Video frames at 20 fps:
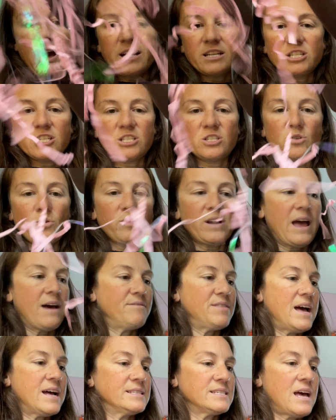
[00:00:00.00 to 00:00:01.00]
just don't have
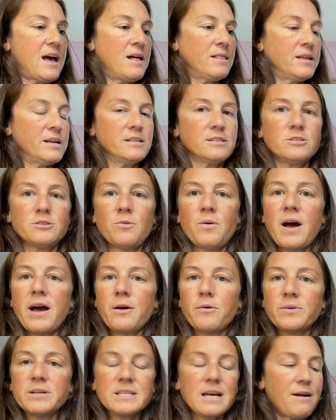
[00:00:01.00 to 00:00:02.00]
that talent, so I
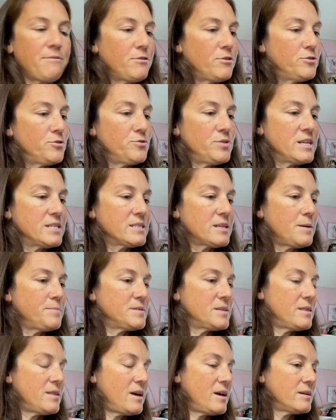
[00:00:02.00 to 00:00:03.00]
always have her do these types
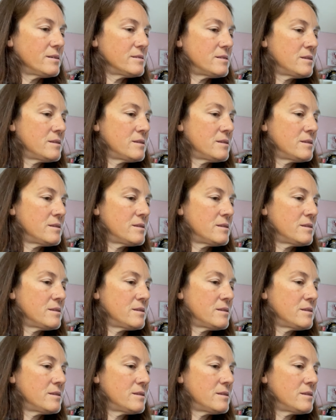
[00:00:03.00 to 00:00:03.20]
of things.